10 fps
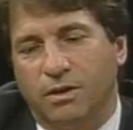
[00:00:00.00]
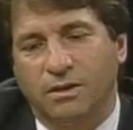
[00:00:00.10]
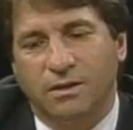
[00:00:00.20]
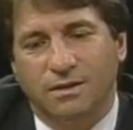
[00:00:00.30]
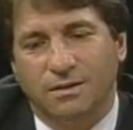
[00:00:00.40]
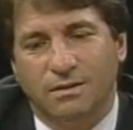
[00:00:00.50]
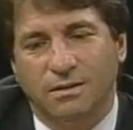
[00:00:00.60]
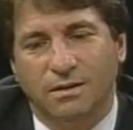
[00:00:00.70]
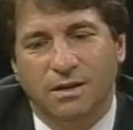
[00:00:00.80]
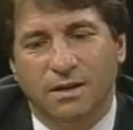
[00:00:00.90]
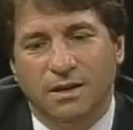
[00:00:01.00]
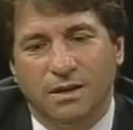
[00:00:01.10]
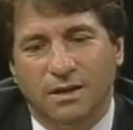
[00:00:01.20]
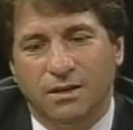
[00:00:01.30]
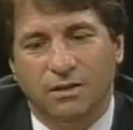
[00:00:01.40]
But
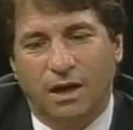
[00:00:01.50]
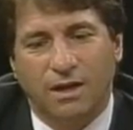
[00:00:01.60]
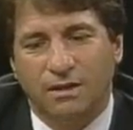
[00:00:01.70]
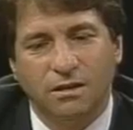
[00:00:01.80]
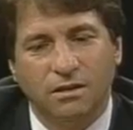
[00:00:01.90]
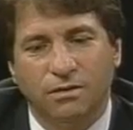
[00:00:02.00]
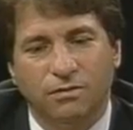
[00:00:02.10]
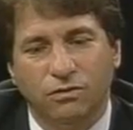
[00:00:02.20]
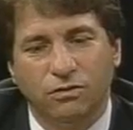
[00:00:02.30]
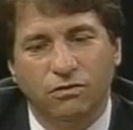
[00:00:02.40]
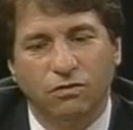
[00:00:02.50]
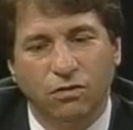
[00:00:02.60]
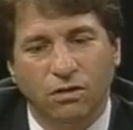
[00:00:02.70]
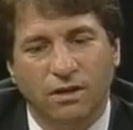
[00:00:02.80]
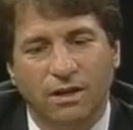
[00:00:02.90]
I think that if you just
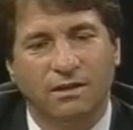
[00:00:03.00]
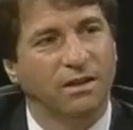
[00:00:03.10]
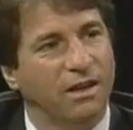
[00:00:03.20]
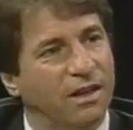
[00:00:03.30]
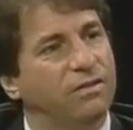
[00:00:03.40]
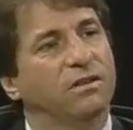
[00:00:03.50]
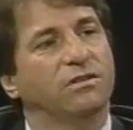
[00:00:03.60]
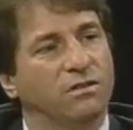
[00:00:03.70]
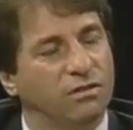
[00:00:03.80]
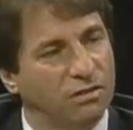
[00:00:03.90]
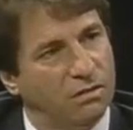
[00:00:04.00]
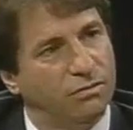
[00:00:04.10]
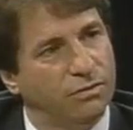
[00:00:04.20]
look at the evidence itself,